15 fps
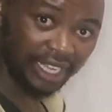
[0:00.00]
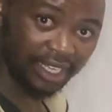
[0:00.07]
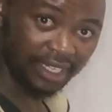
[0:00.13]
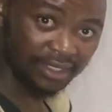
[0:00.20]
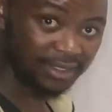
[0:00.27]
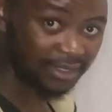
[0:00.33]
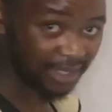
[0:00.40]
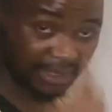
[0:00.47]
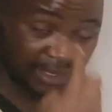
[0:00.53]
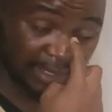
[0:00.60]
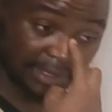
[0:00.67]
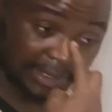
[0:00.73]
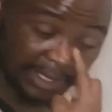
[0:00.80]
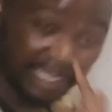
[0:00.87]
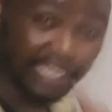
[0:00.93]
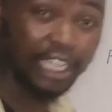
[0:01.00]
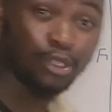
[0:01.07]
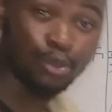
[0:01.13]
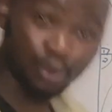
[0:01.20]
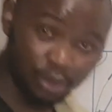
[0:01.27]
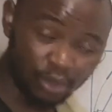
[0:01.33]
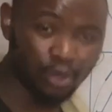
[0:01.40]
angles, it
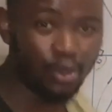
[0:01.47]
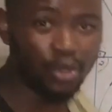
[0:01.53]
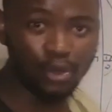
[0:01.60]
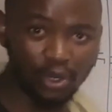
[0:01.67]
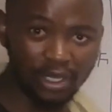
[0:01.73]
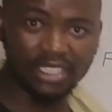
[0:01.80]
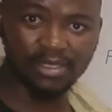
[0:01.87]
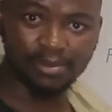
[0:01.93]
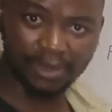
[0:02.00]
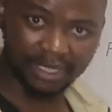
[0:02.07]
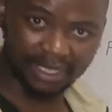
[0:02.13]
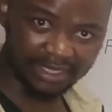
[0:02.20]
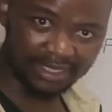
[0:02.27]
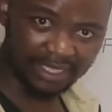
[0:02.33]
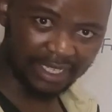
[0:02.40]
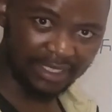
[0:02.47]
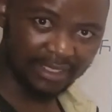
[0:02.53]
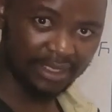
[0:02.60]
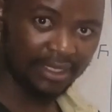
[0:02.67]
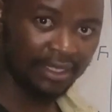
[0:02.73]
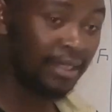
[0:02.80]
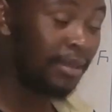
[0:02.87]
won't always be this
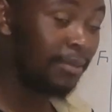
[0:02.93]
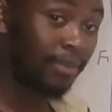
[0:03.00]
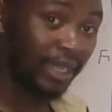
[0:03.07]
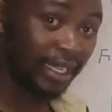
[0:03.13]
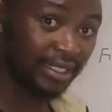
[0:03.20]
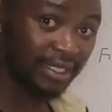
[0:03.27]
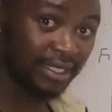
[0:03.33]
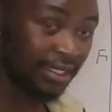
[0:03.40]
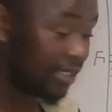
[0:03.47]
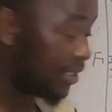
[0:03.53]
case, but